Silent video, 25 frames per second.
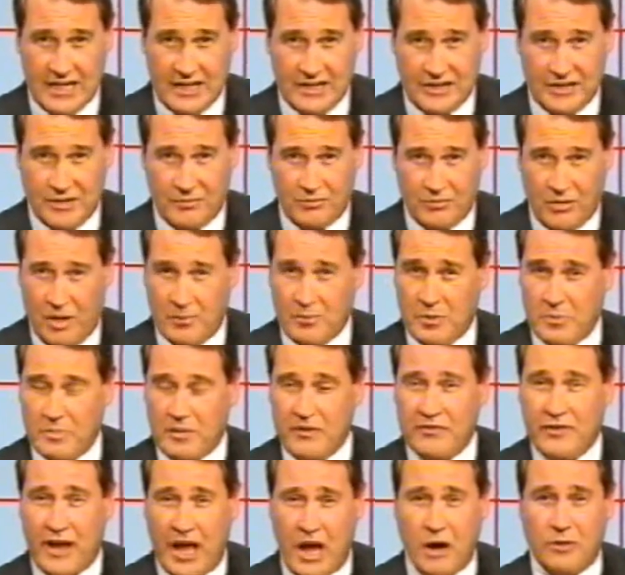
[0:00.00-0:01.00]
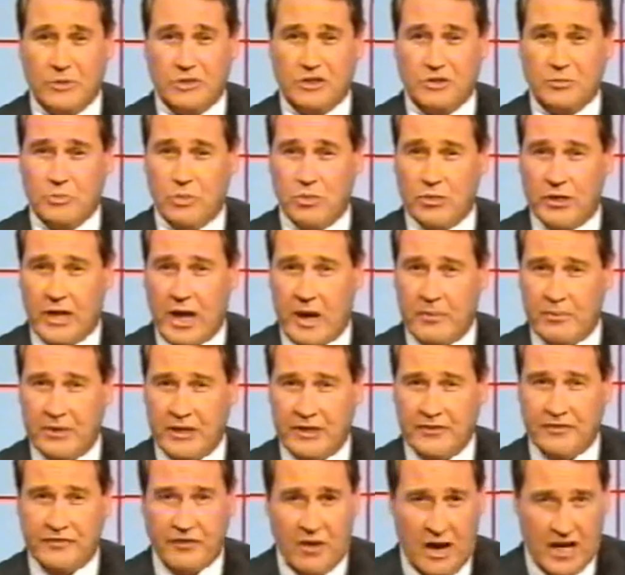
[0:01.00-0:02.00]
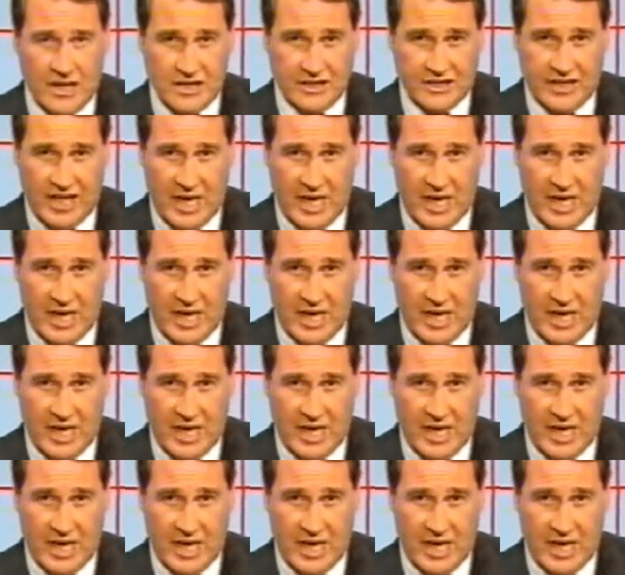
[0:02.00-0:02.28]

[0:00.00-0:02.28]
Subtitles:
and the problem of how a small company finds